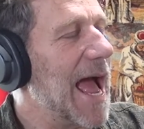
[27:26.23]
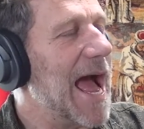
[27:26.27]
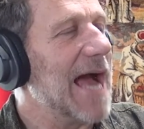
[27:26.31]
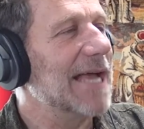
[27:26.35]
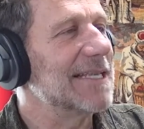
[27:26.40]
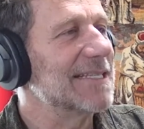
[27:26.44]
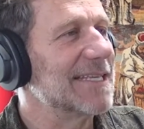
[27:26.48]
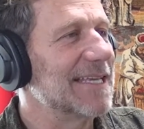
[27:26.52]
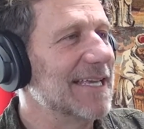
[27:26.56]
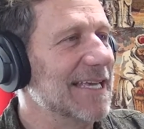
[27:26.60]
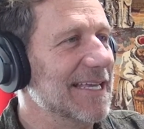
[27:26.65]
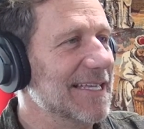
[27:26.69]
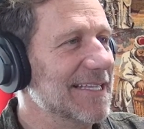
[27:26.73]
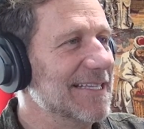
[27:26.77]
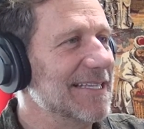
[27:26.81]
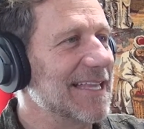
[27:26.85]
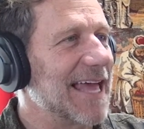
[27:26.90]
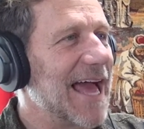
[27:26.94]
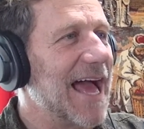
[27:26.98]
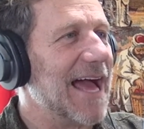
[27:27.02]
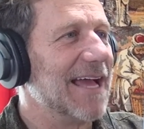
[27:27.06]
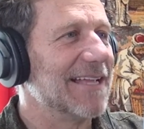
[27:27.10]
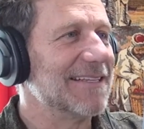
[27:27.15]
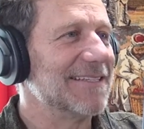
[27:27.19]
asking
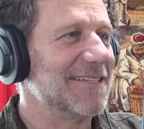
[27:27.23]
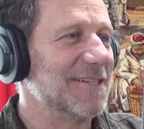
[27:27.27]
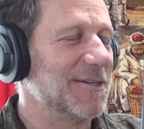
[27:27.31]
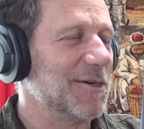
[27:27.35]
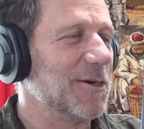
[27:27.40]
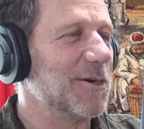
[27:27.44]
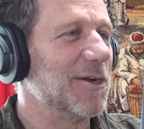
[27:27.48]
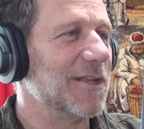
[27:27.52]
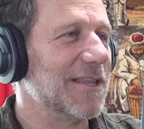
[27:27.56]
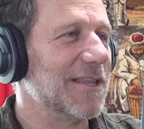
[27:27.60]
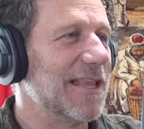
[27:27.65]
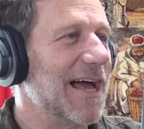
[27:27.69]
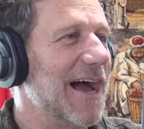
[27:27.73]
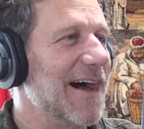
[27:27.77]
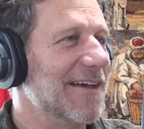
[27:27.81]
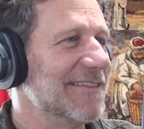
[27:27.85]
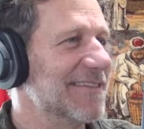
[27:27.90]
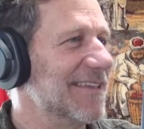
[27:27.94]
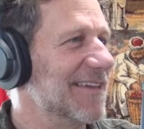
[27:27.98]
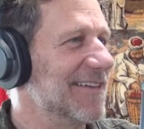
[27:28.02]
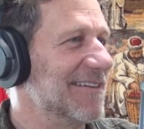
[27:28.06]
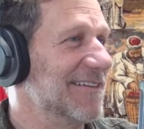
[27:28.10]
that girl out that